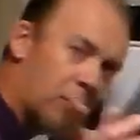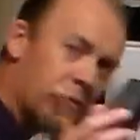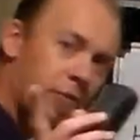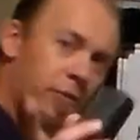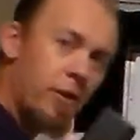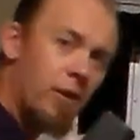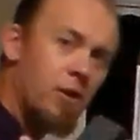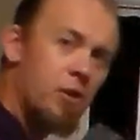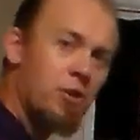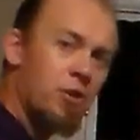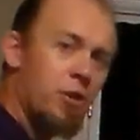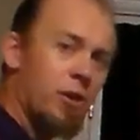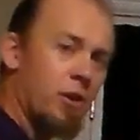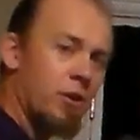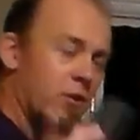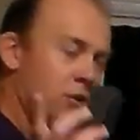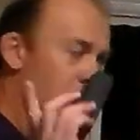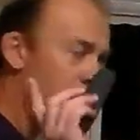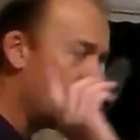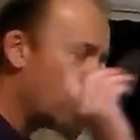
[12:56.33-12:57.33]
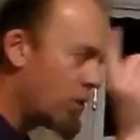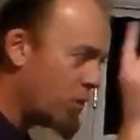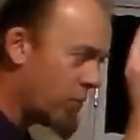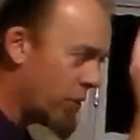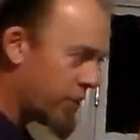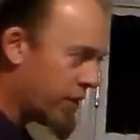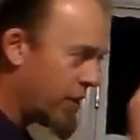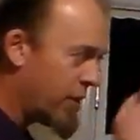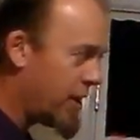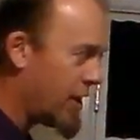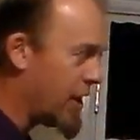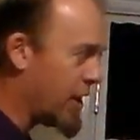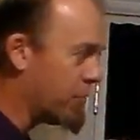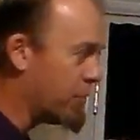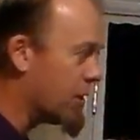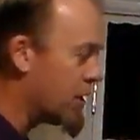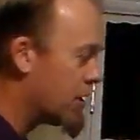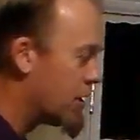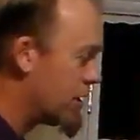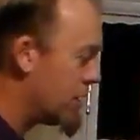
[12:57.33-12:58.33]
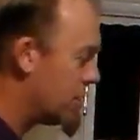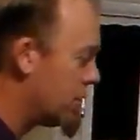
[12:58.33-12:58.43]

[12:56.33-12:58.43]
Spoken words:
going to finish this with a name.